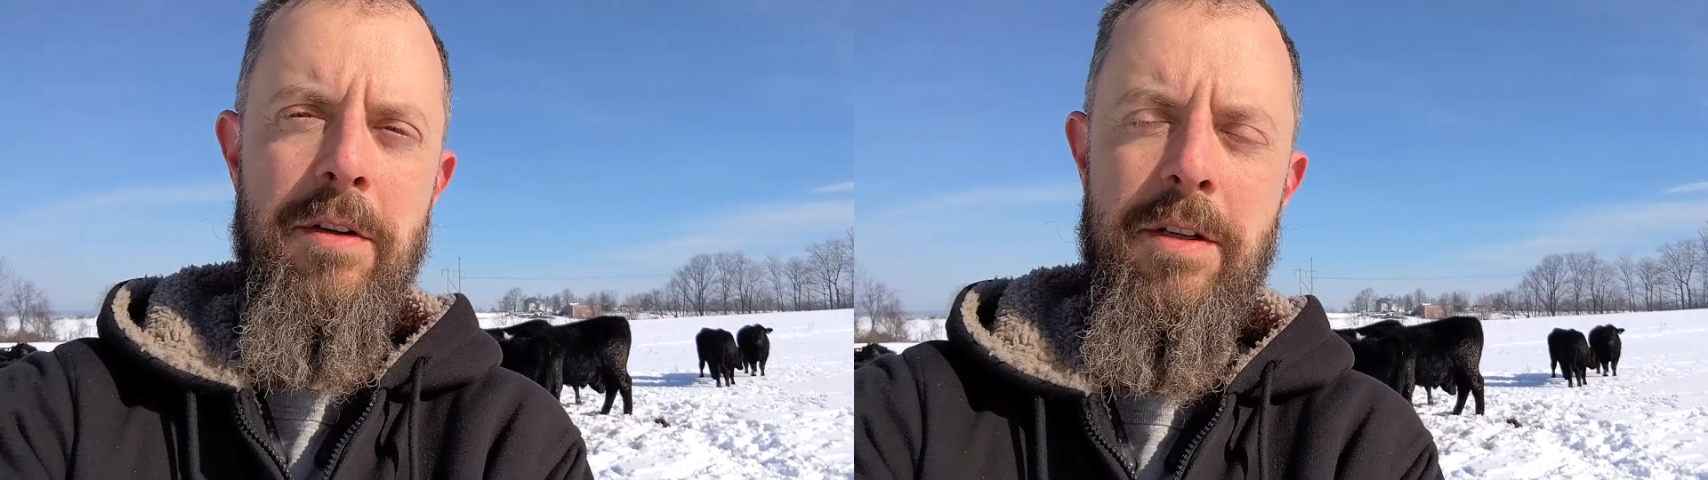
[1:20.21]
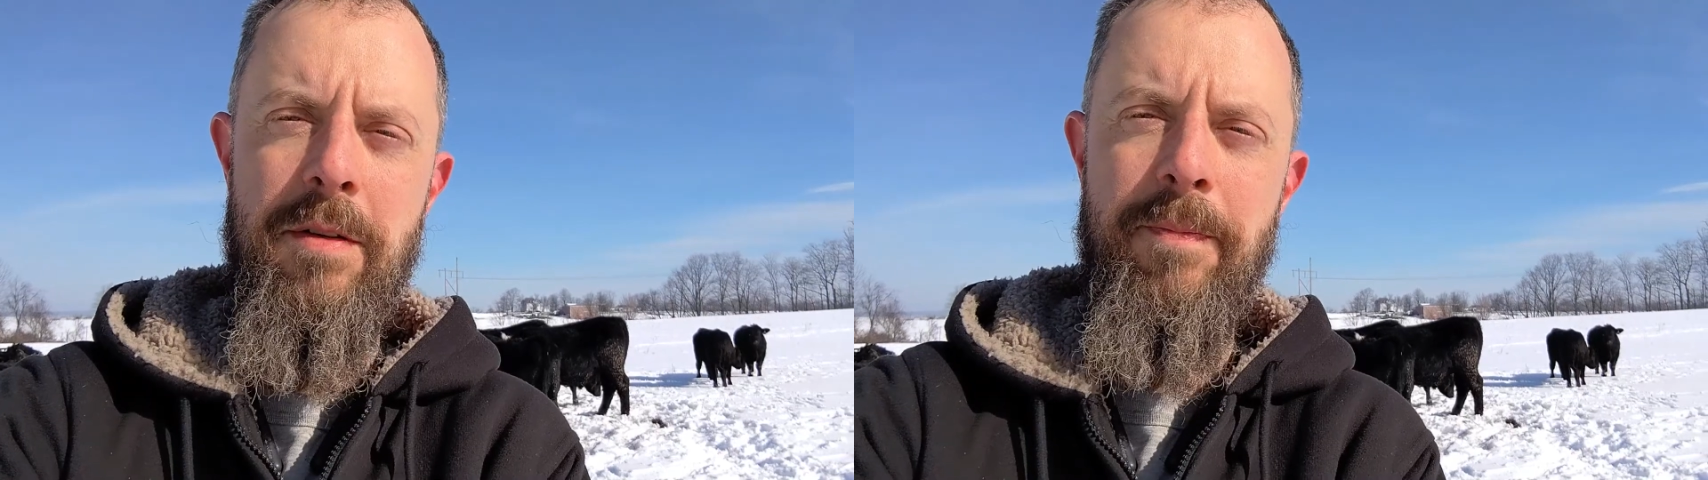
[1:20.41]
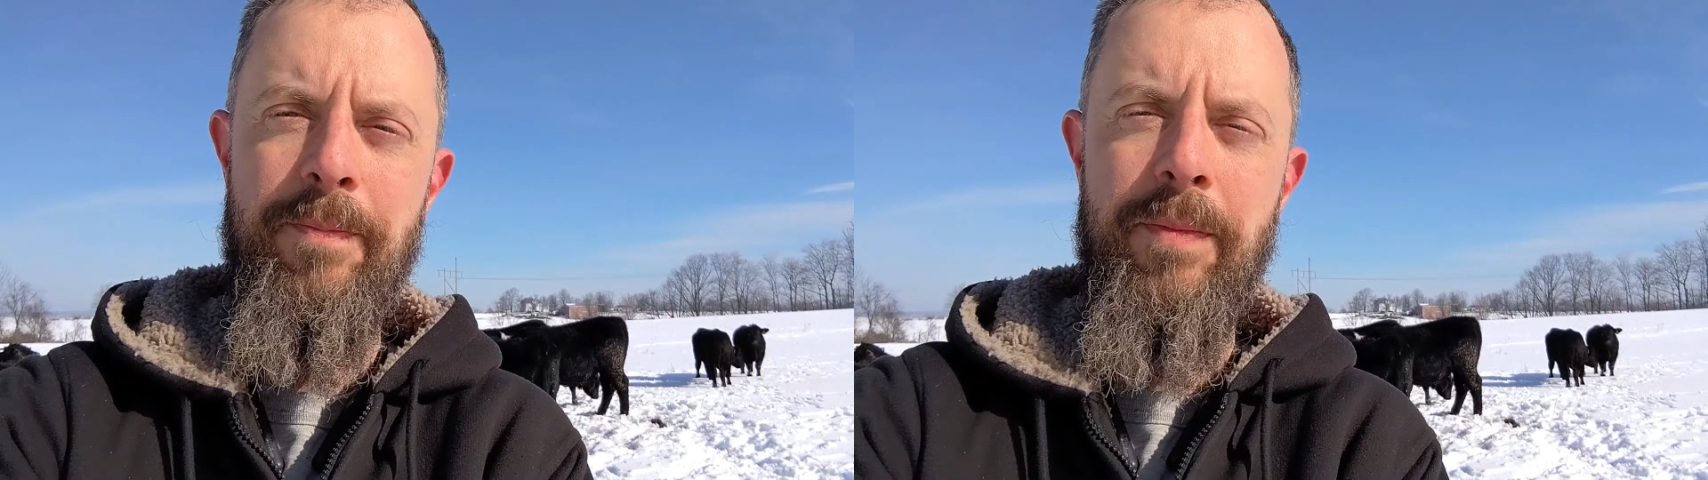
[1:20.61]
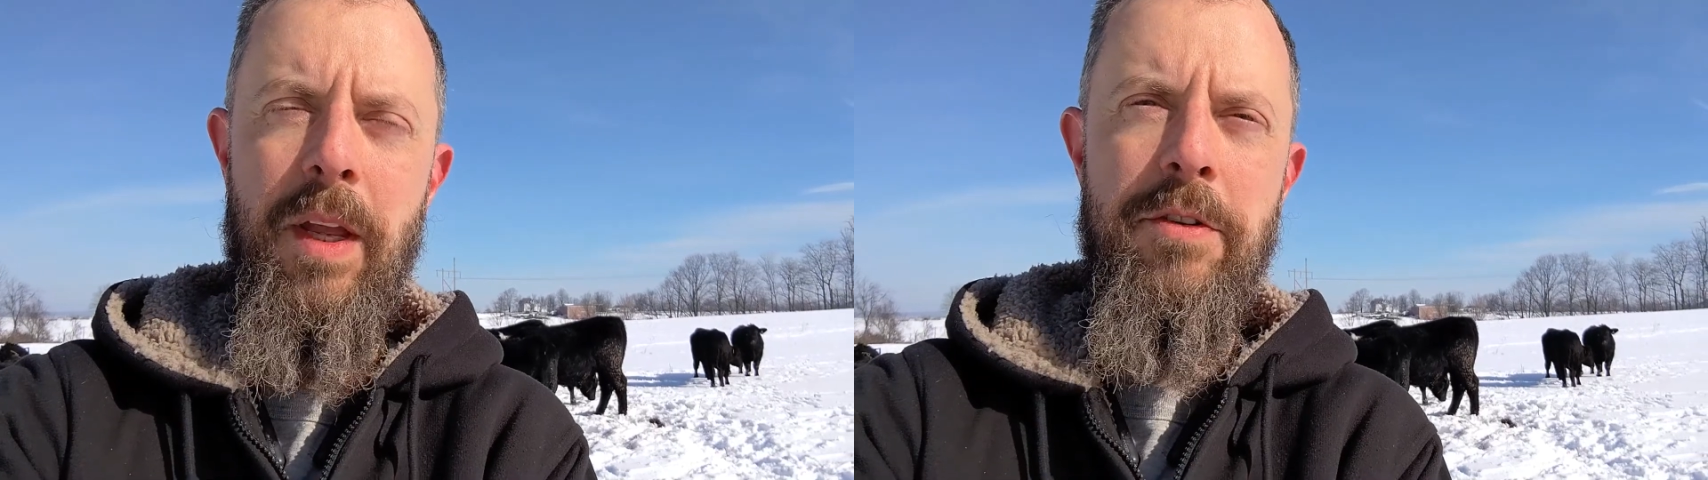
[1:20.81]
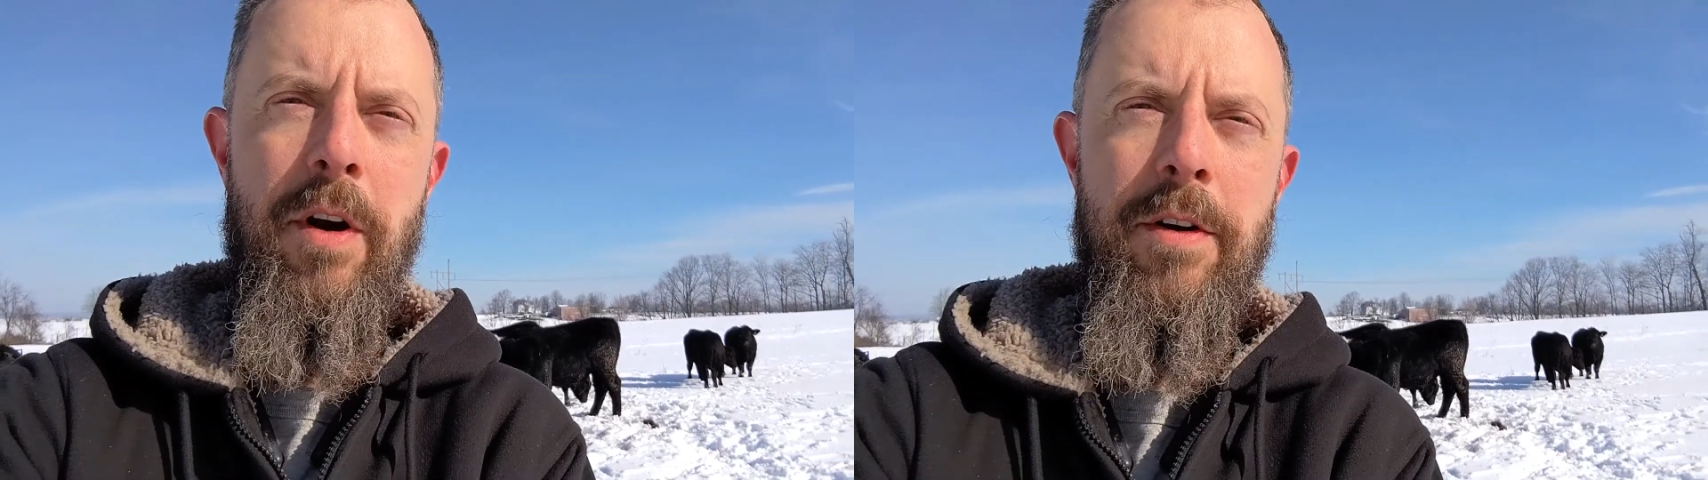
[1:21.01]

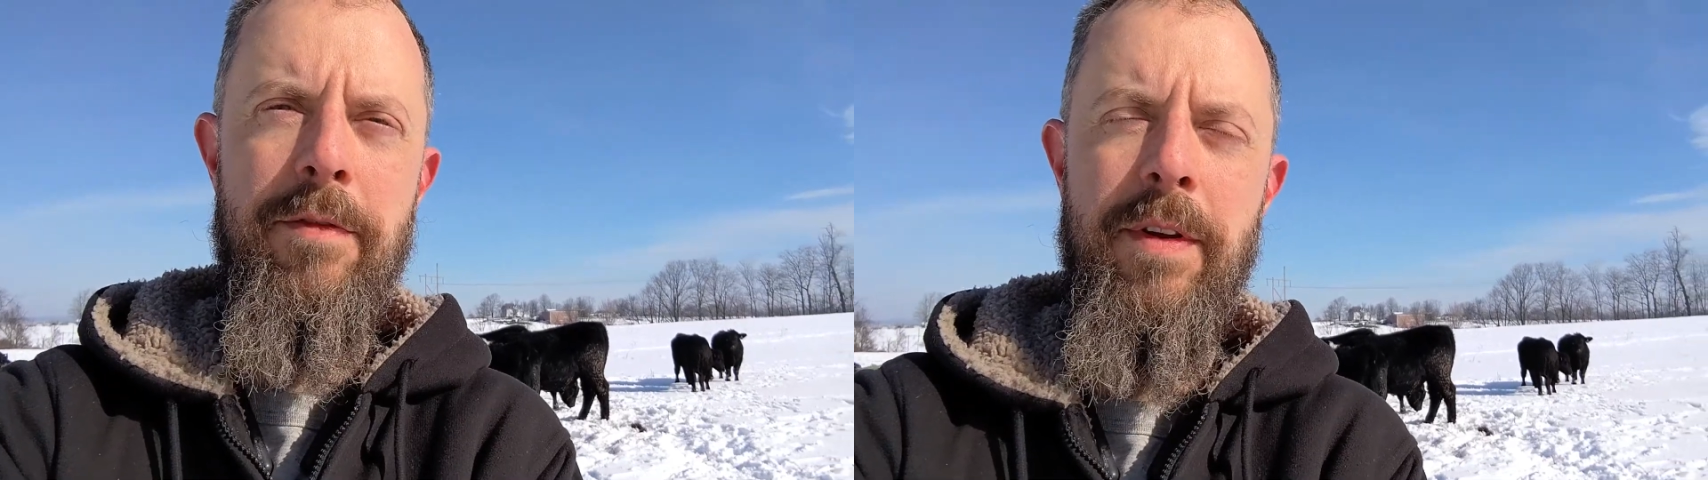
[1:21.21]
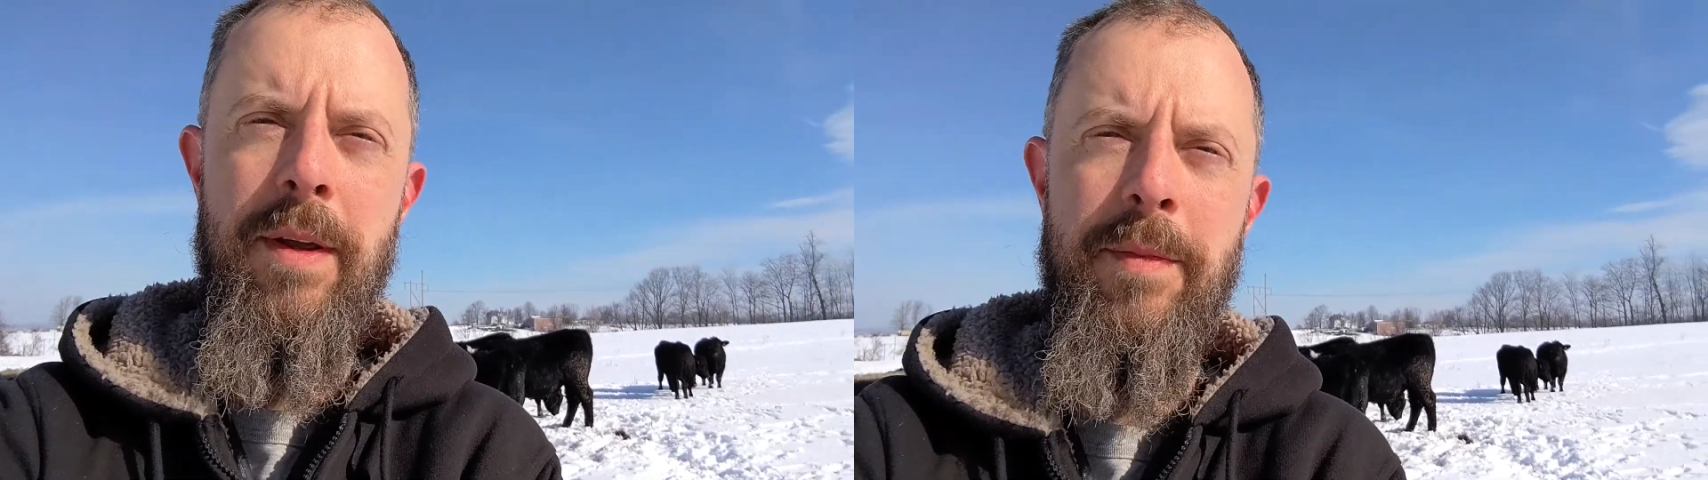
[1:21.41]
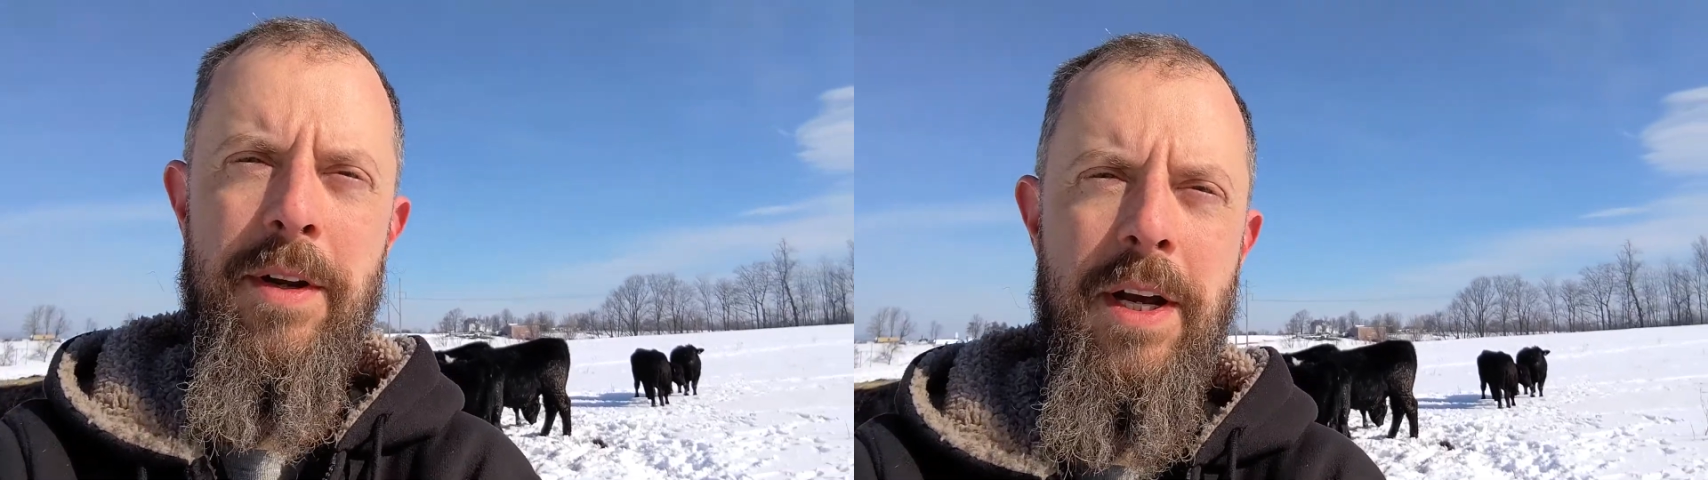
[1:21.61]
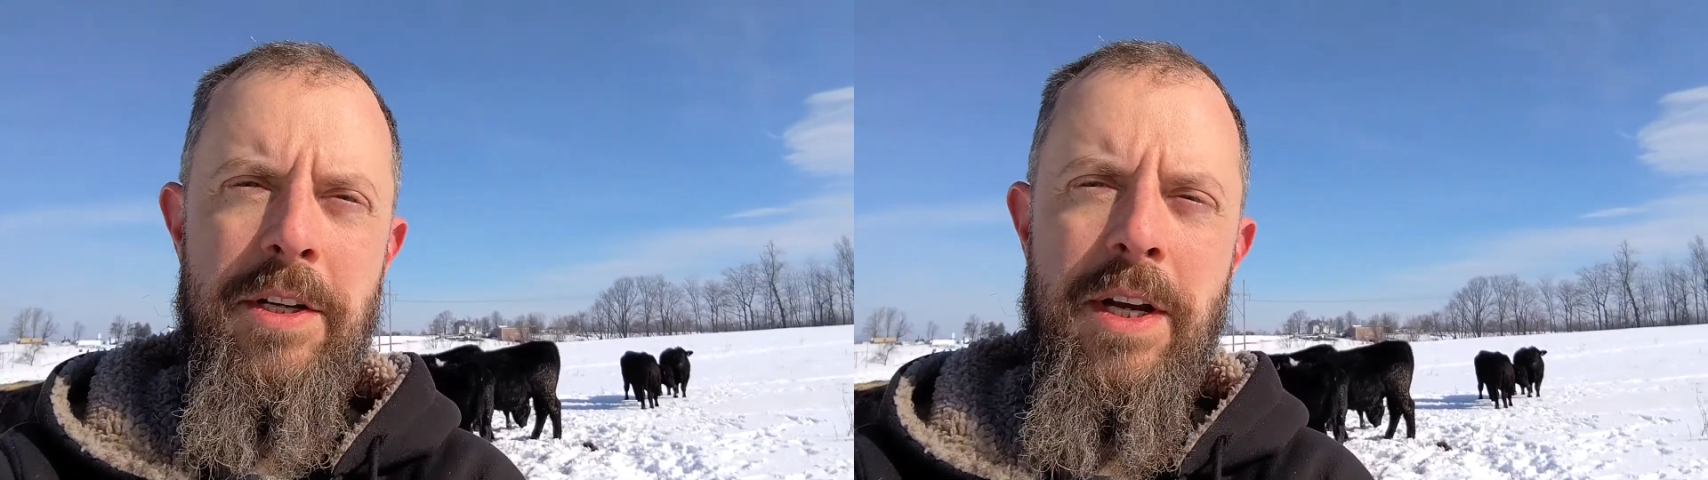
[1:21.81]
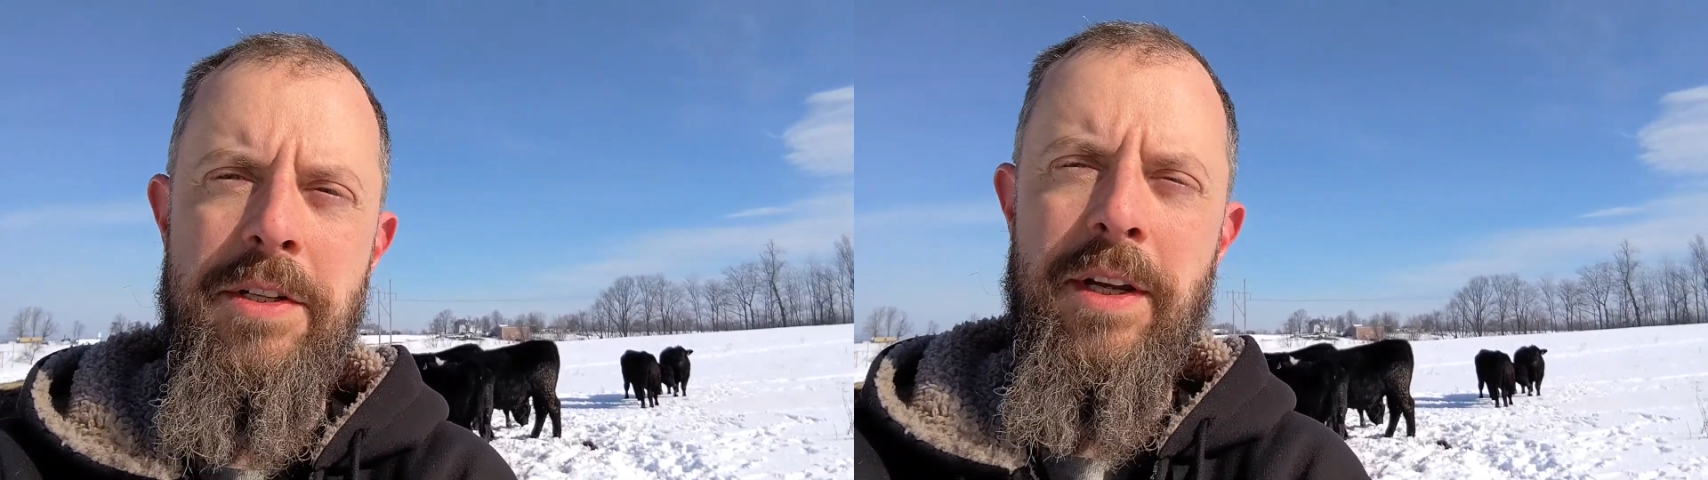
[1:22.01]
It's harder for them to
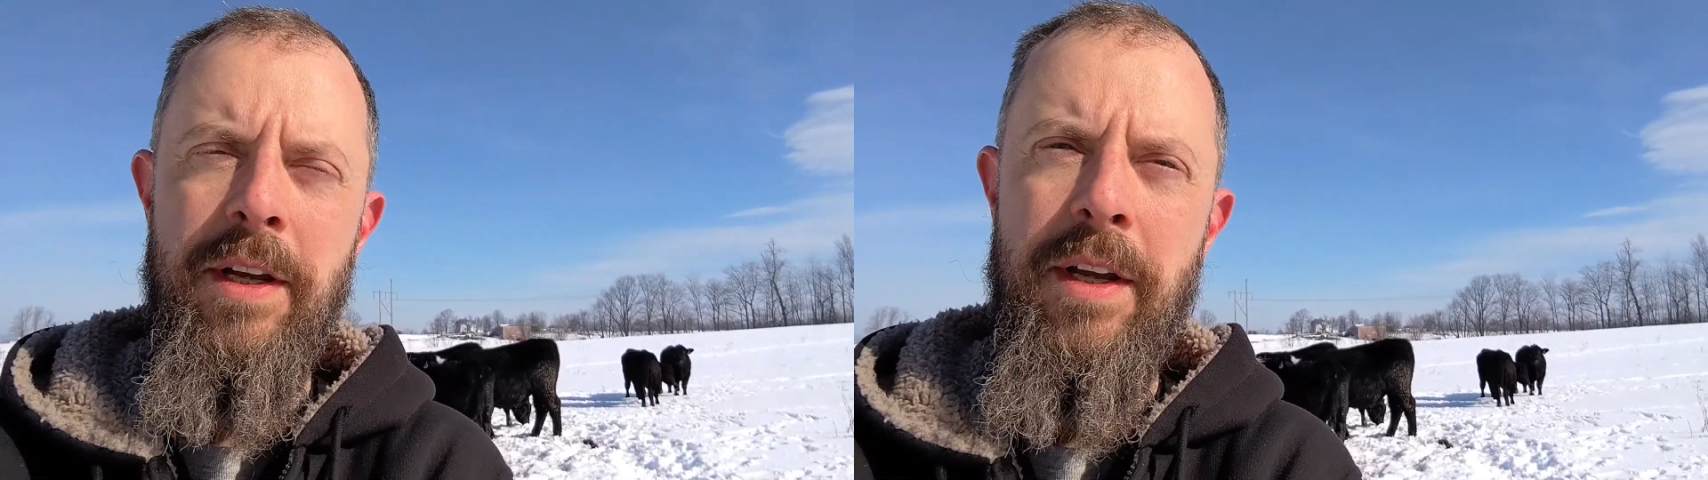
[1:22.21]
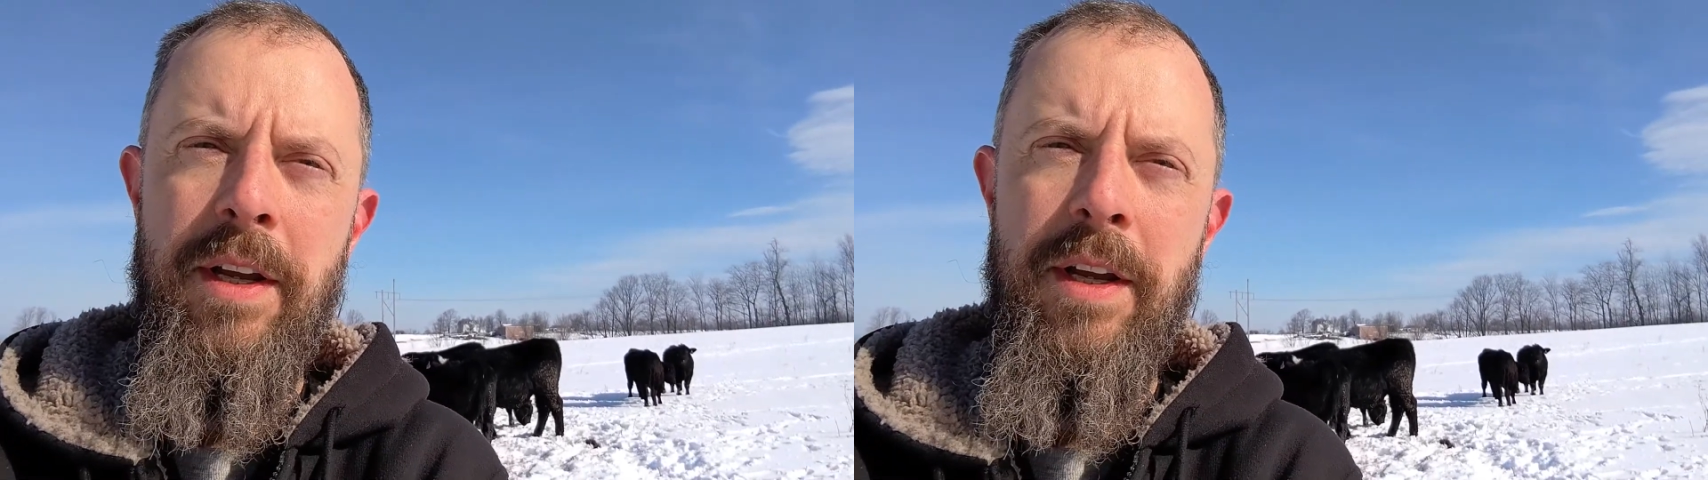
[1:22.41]
digest it.